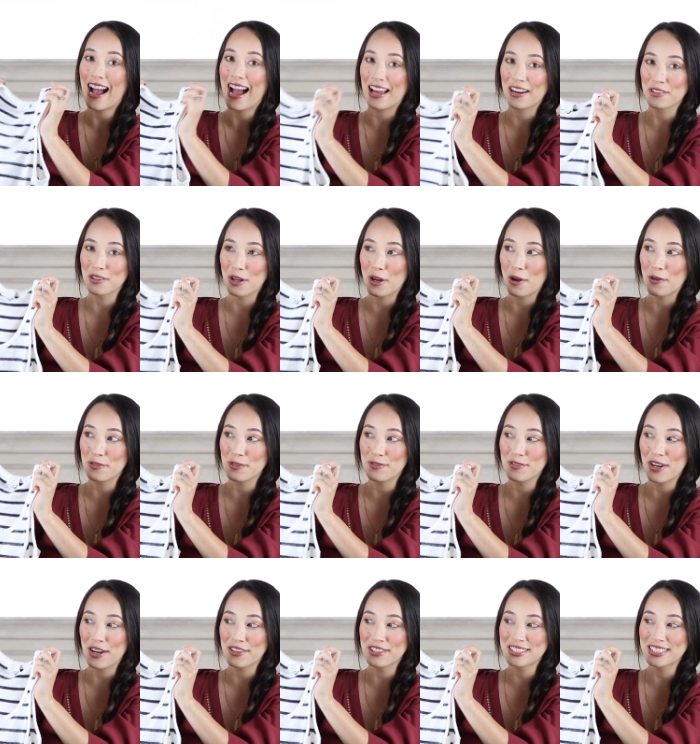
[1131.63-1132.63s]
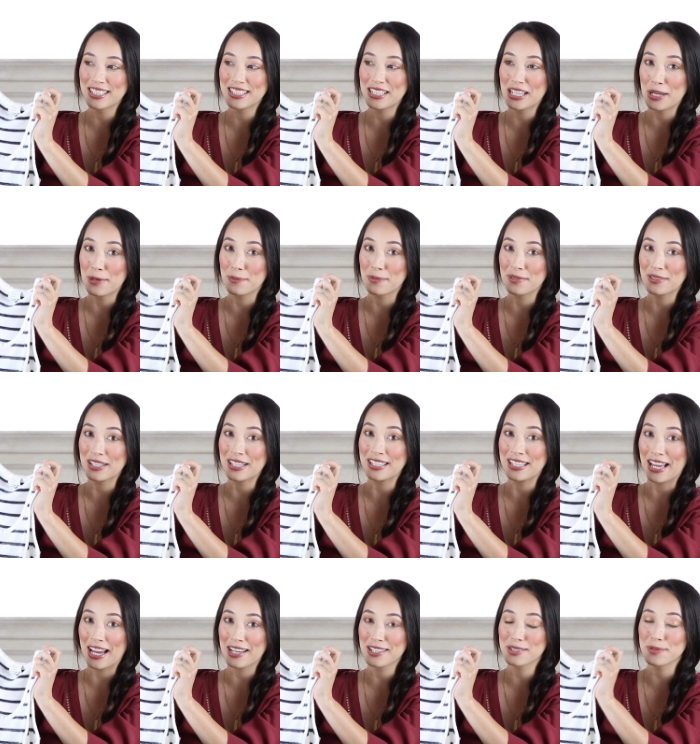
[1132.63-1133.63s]
I don't know if you've noticed the theme
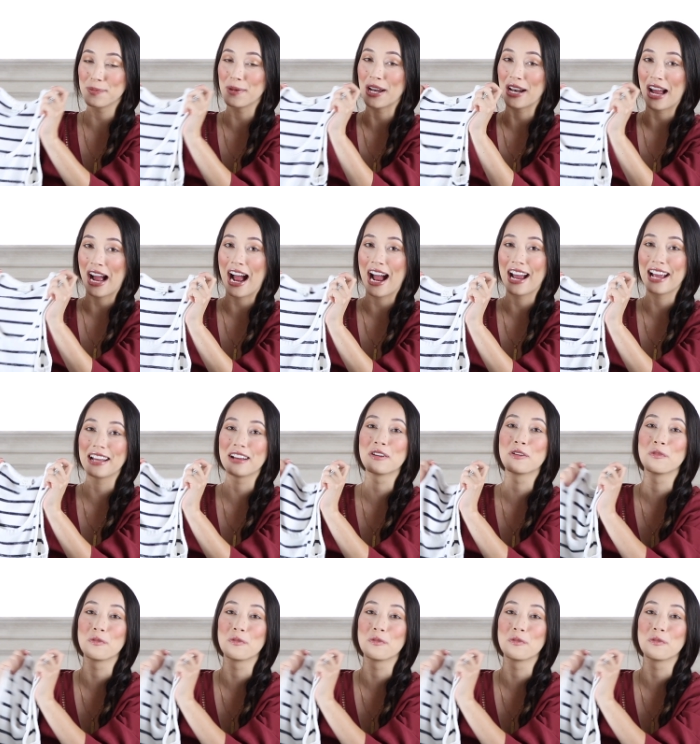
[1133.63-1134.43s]
yet, but I